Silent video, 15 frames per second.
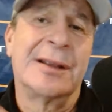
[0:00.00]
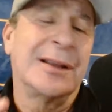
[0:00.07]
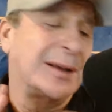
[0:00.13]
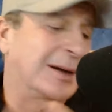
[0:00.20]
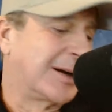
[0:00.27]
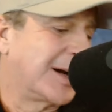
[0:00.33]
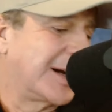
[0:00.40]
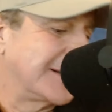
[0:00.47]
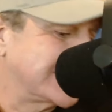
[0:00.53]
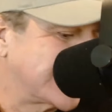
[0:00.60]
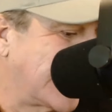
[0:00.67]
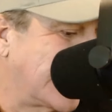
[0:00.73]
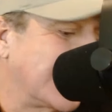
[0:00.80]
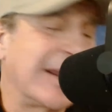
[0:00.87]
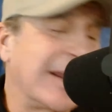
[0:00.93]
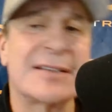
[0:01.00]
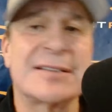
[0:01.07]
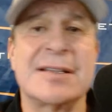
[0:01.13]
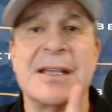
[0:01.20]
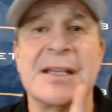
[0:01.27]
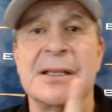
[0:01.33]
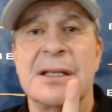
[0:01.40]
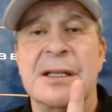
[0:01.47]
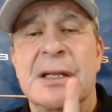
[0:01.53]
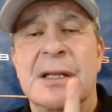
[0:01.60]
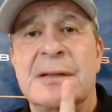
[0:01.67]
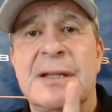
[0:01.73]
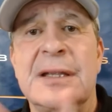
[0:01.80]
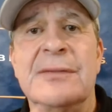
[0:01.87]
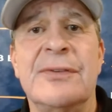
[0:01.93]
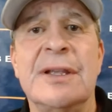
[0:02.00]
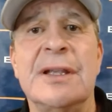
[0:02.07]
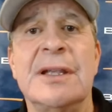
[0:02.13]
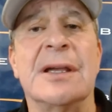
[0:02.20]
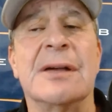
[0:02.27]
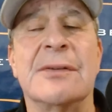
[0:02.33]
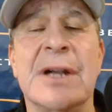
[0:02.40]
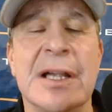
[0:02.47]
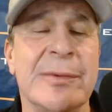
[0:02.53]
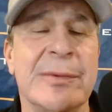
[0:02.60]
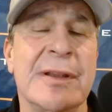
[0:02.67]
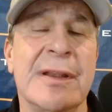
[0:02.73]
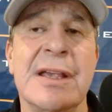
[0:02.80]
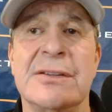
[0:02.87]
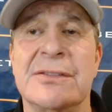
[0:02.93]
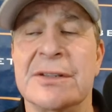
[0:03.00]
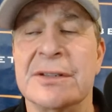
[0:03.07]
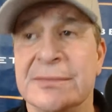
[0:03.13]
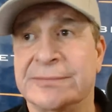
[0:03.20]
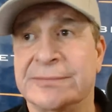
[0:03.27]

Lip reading: All right, last thing, TV recommendation.